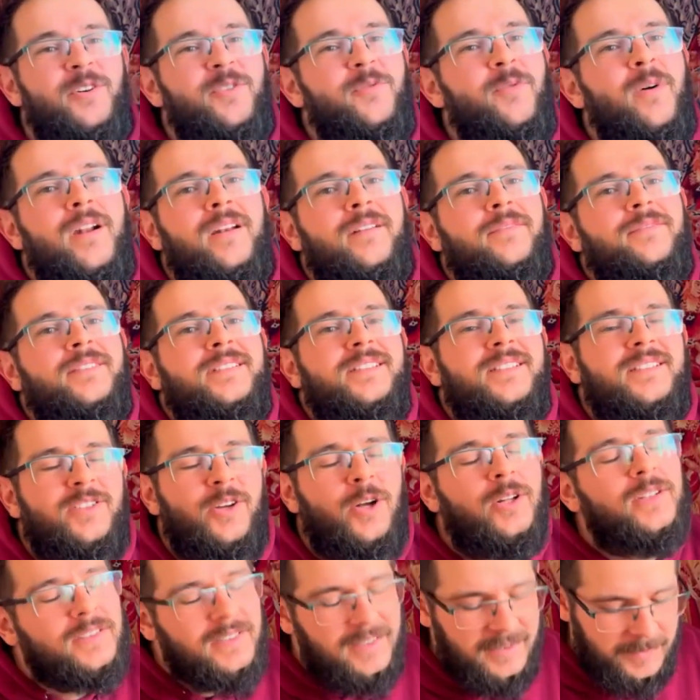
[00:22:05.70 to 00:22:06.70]
want to visit all
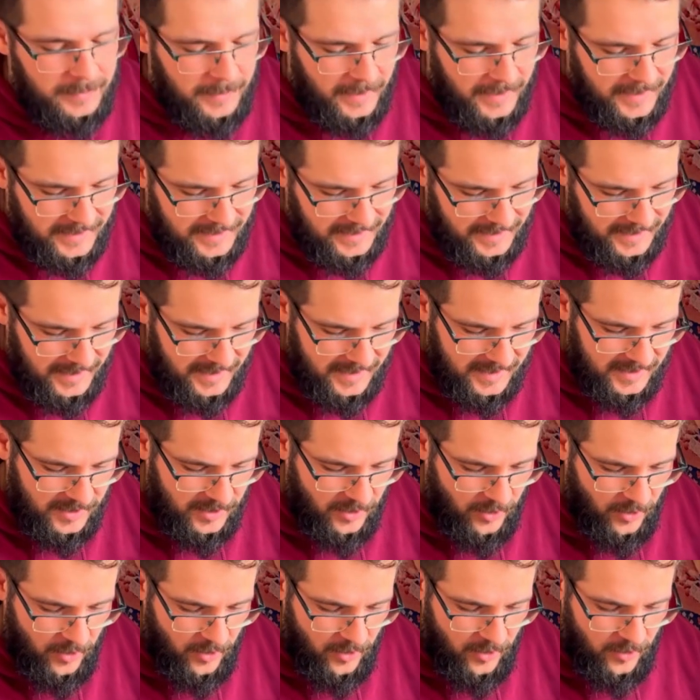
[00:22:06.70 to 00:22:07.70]
these places.
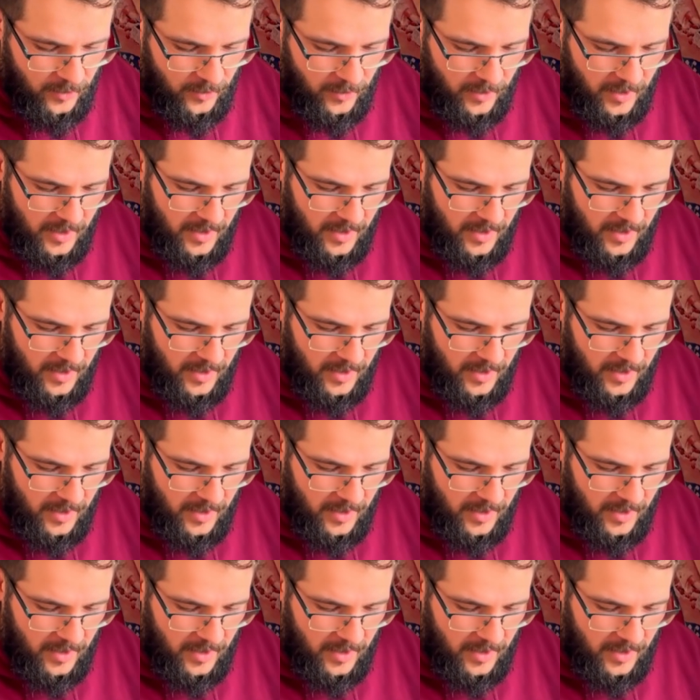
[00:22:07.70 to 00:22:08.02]
So